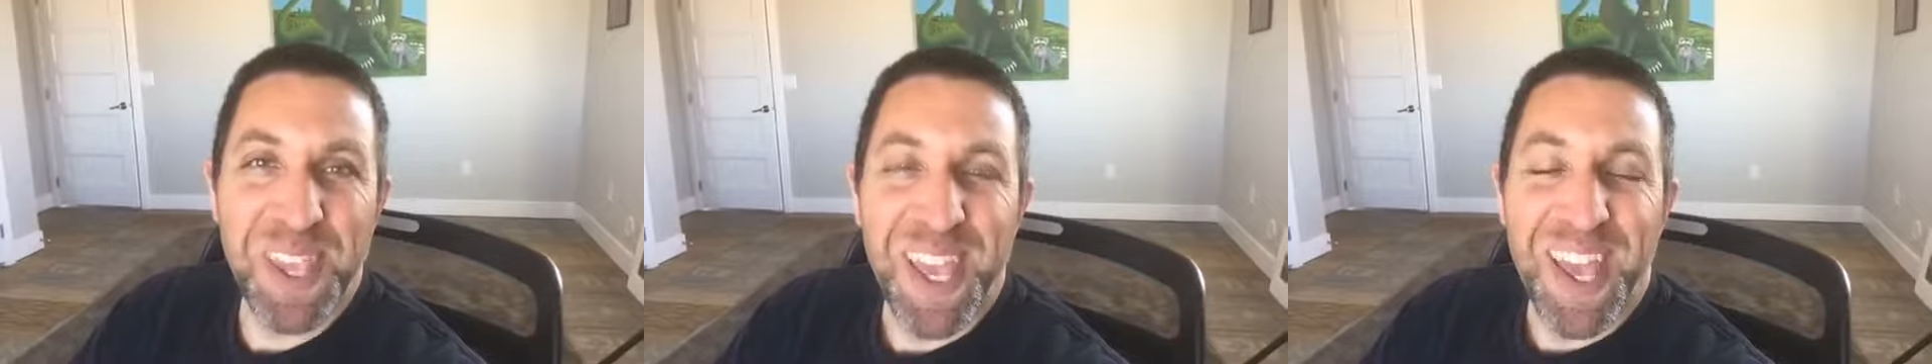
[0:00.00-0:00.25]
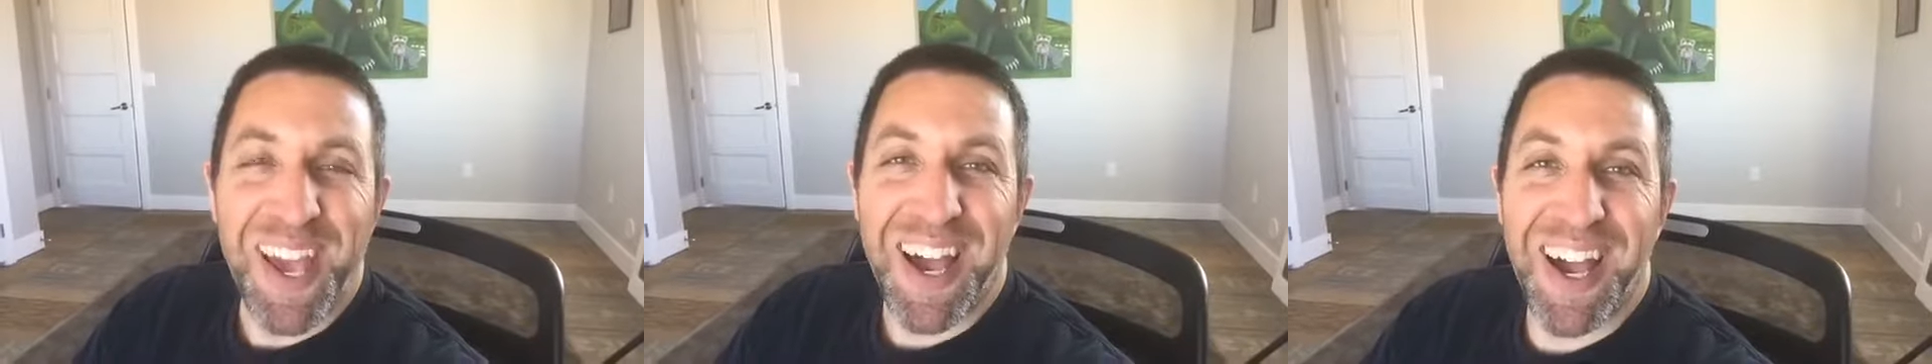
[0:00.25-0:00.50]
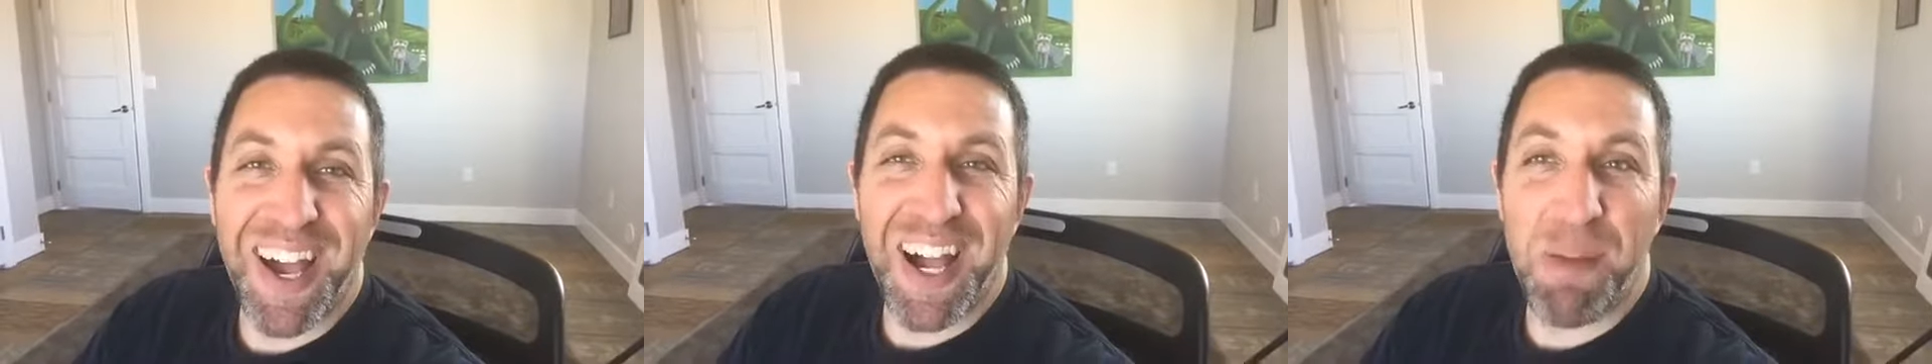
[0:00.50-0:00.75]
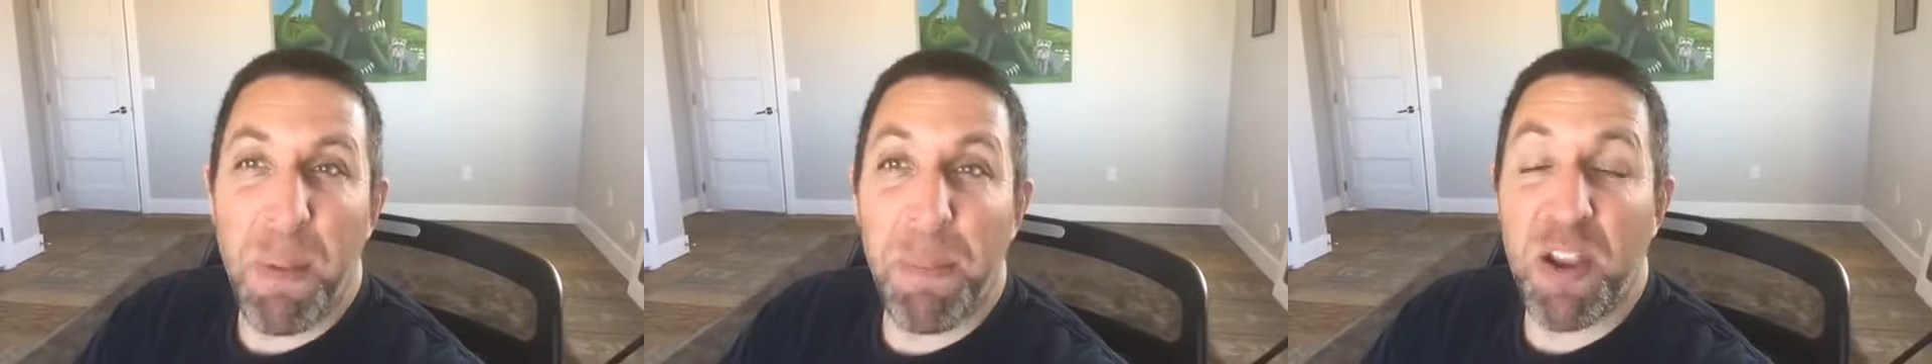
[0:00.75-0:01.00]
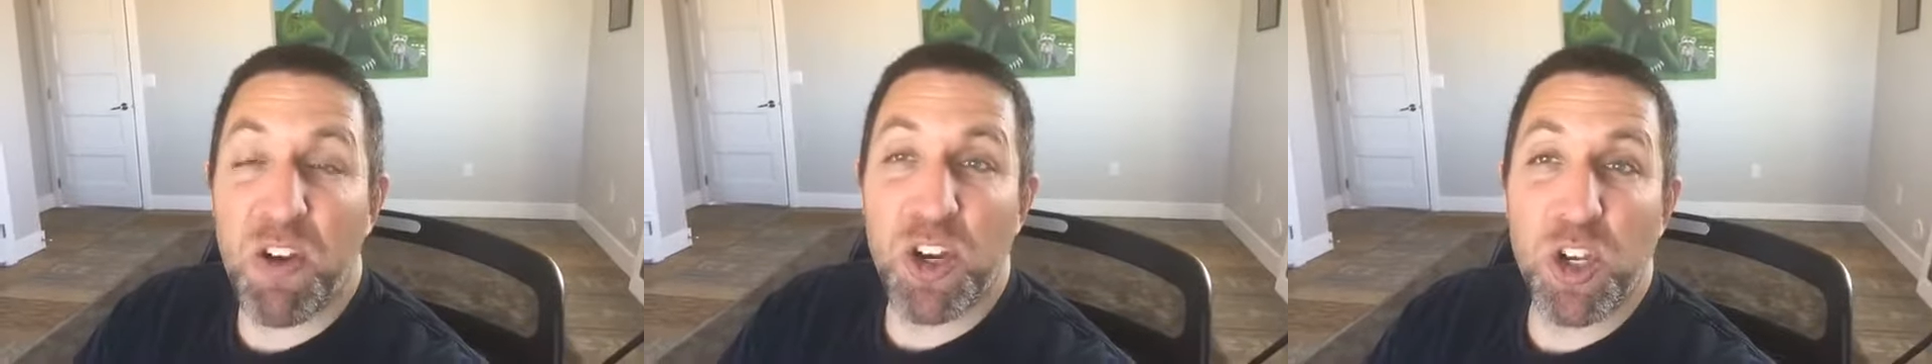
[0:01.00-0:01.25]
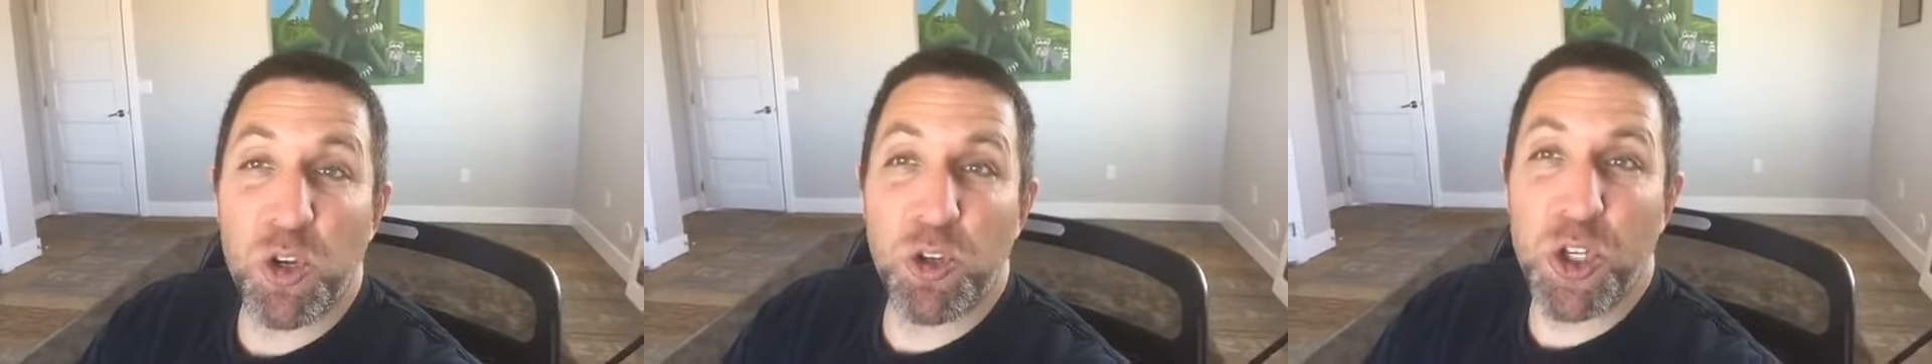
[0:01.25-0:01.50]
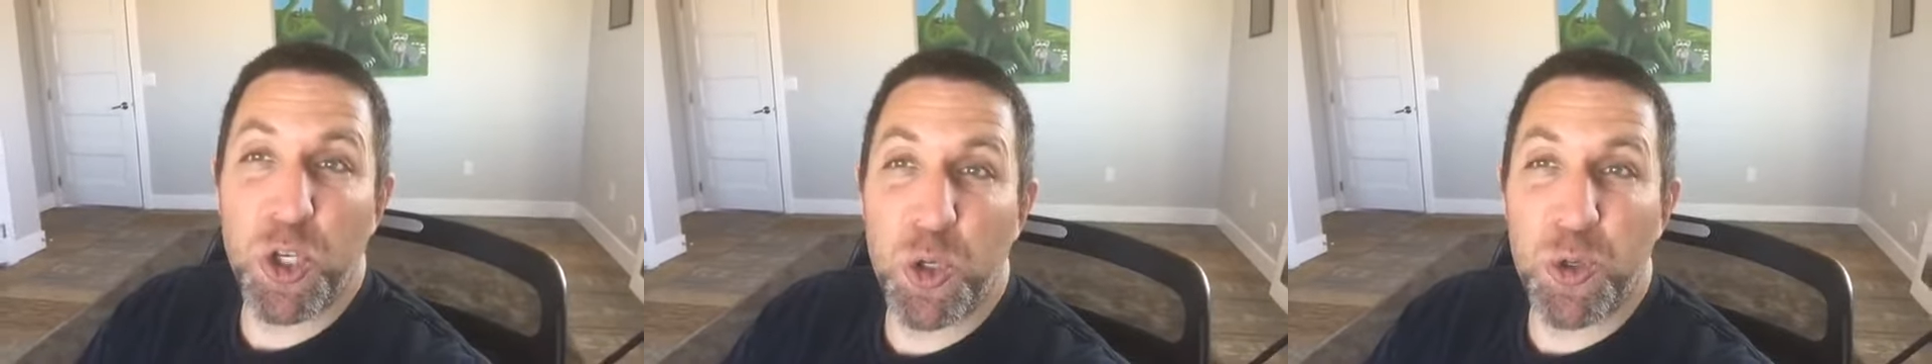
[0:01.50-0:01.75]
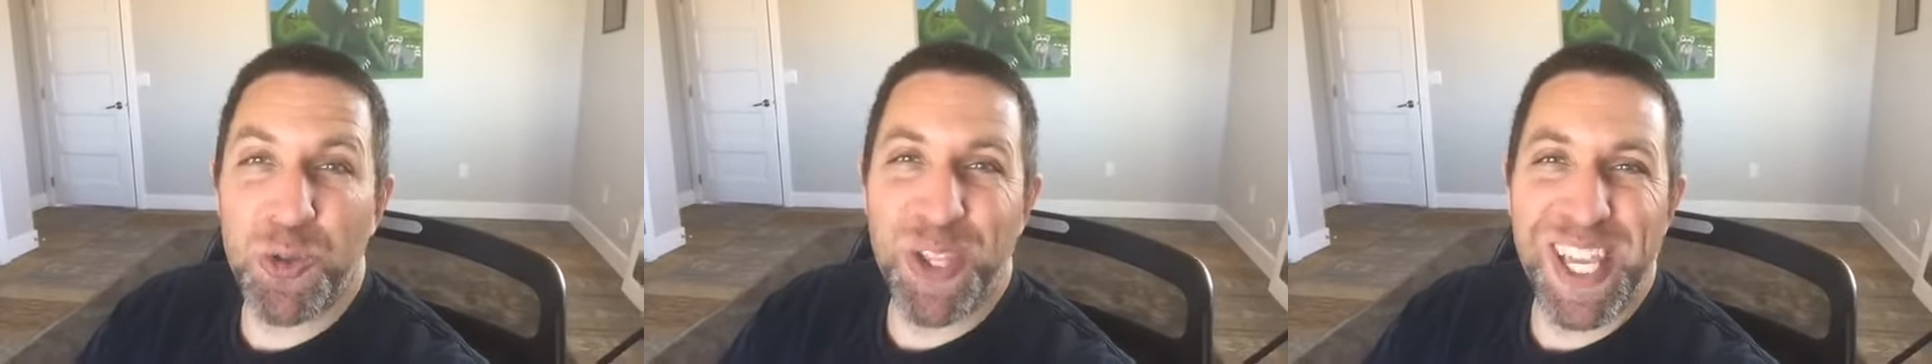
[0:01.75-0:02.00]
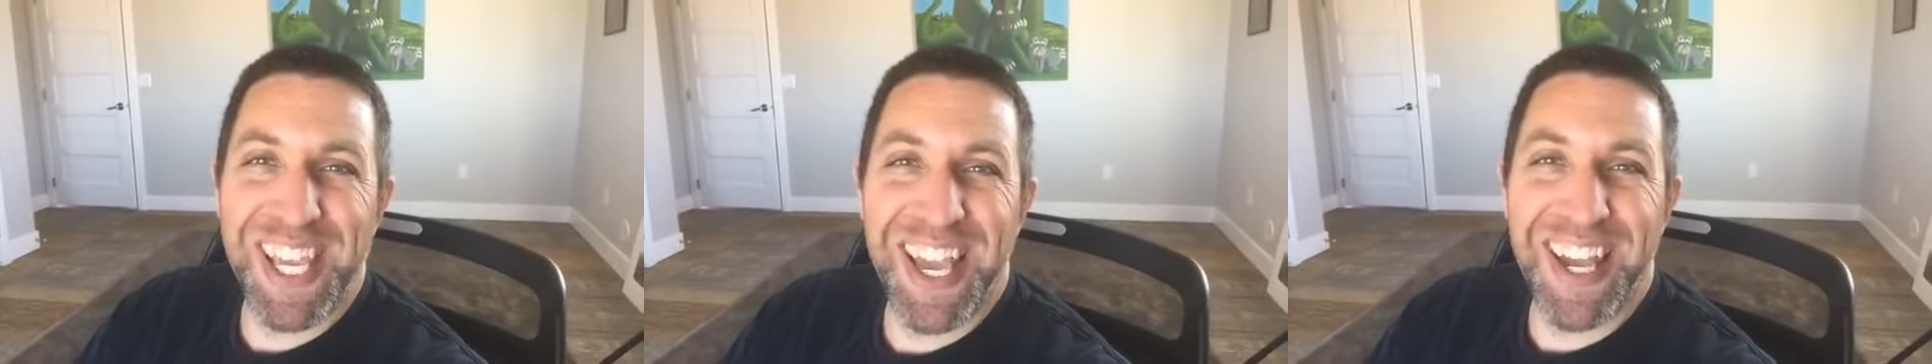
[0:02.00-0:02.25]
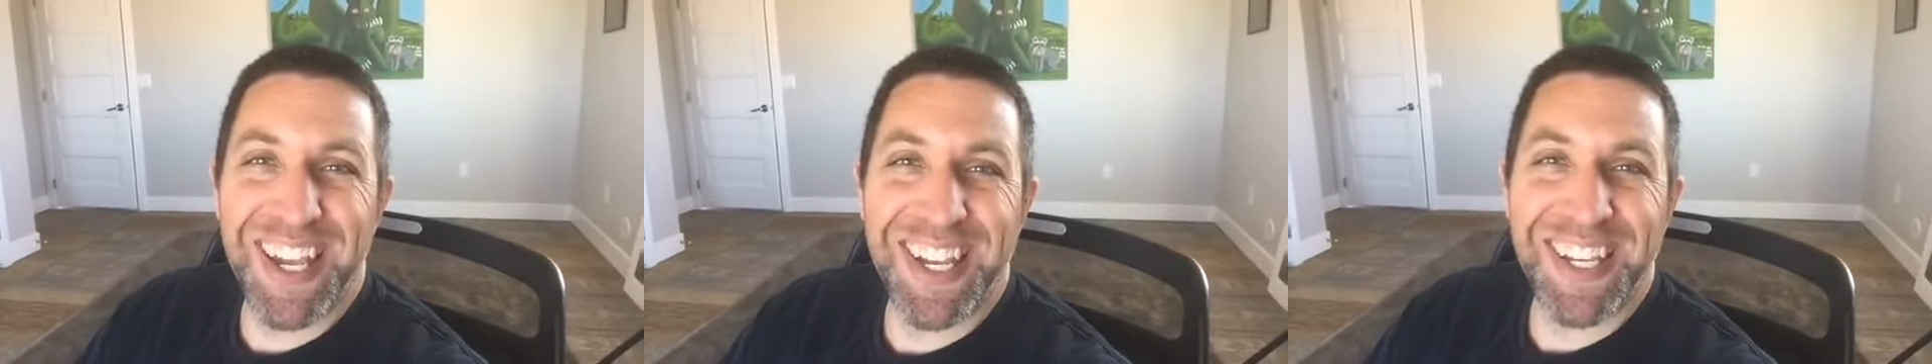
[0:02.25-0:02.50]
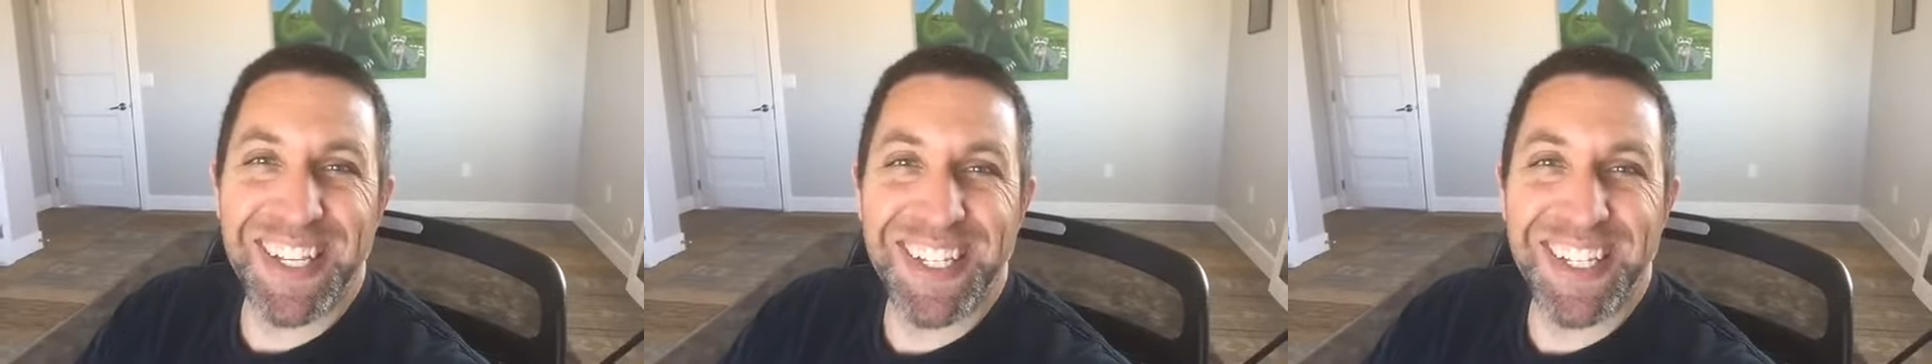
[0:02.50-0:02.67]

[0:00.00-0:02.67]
Uh, maybe you're new to the uh,